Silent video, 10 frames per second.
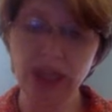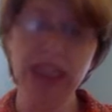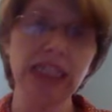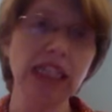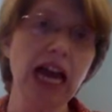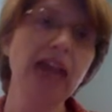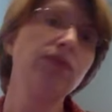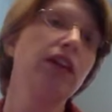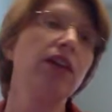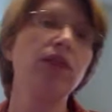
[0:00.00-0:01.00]
the life
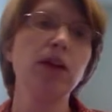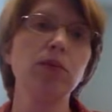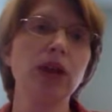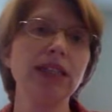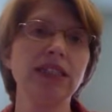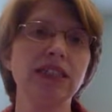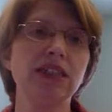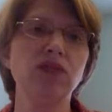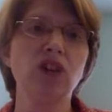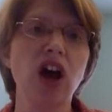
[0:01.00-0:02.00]
giving presence
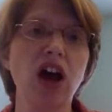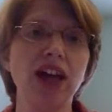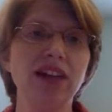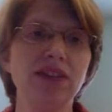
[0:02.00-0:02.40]
of God.